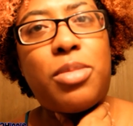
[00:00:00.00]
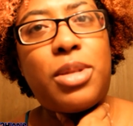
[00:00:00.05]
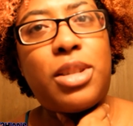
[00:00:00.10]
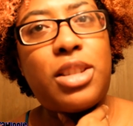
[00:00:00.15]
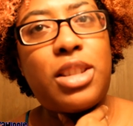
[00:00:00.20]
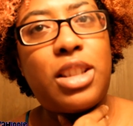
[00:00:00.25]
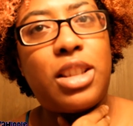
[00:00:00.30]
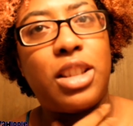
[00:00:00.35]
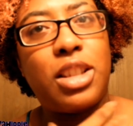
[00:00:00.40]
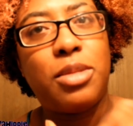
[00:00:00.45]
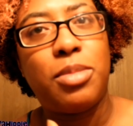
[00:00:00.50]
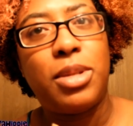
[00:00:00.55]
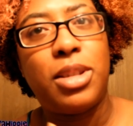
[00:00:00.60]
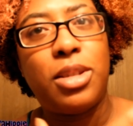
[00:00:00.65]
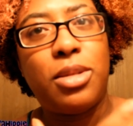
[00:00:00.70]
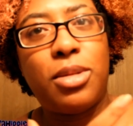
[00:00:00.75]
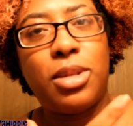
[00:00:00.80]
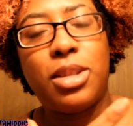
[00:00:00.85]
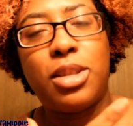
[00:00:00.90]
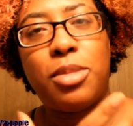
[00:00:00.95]
because that lets me
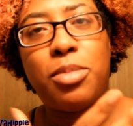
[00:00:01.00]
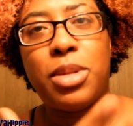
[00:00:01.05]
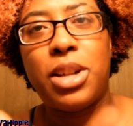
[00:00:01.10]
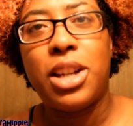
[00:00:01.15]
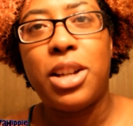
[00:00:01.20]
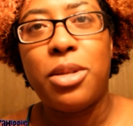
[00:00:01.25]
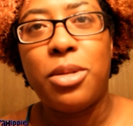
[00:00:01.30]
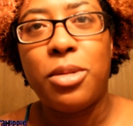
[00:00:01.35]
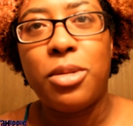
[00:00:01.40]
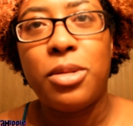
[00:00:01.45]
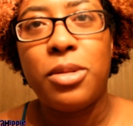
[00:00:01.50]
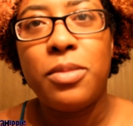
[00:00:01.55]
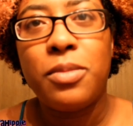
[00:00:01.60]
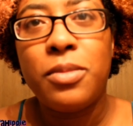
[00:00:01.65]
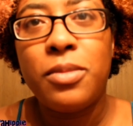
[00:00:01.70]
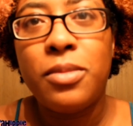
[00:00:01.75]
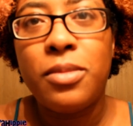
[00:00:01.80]
know that the pattern